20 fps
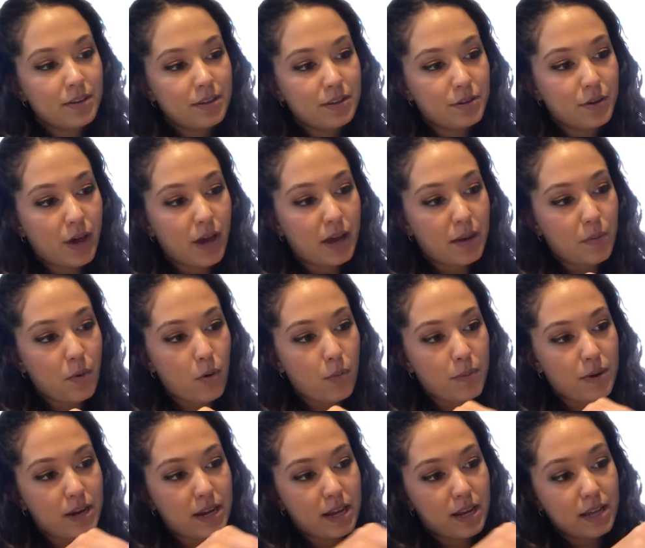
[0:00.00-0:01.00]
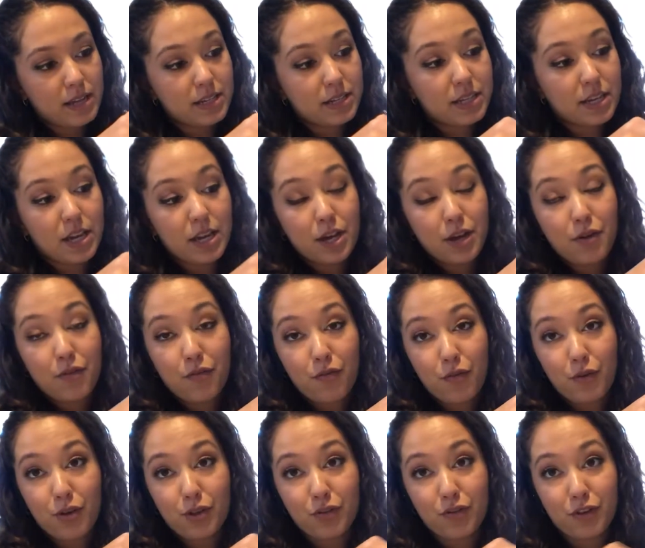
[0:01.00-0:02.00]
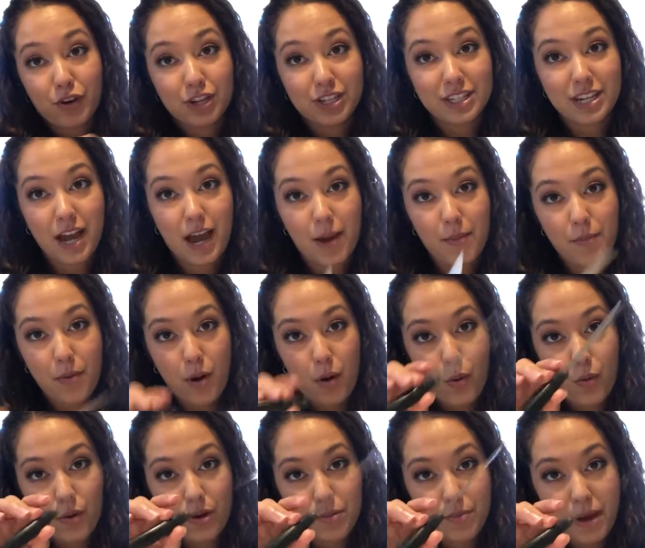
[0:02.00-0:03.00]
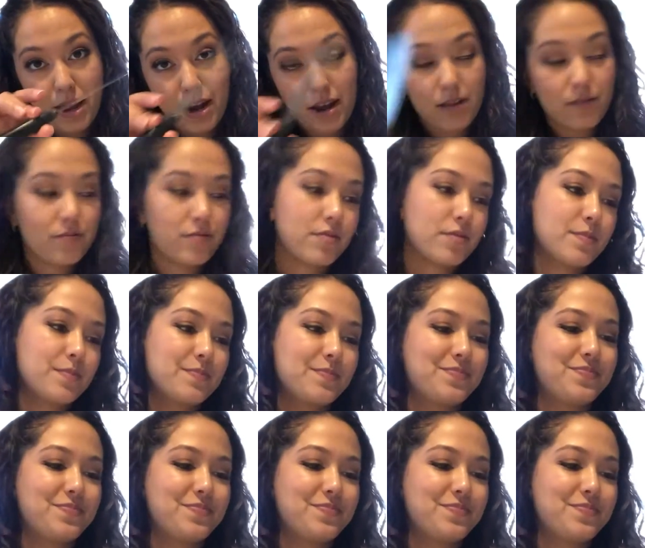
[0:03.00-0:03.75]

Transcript: So I am opening it for the first time with my knife.